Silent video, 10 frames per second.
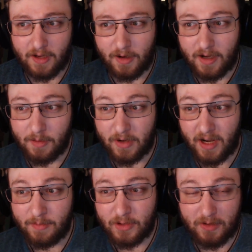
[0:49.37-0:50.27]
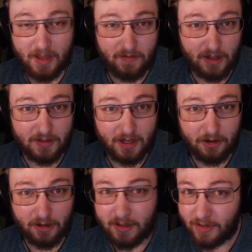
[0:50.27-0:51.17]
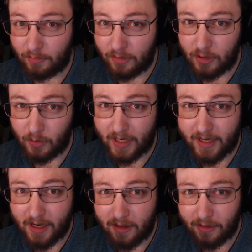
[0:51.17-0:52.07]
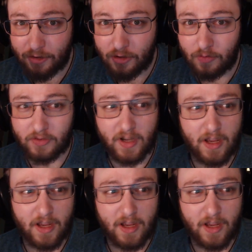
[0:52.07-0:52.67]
But I'm doing that voluntarily because I really do like the juice.